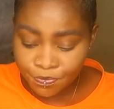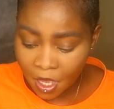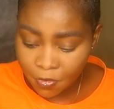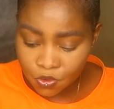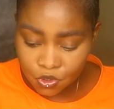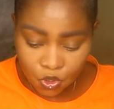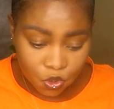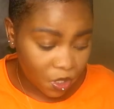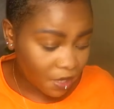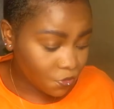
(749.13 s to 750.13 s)
I'm going to show
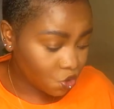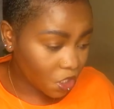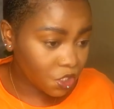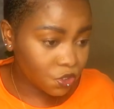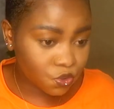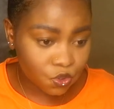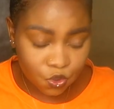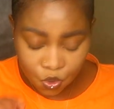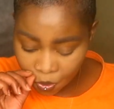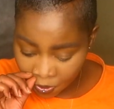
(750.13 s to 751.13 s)
you what I'm usually used
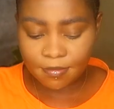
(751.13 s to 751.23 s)
to.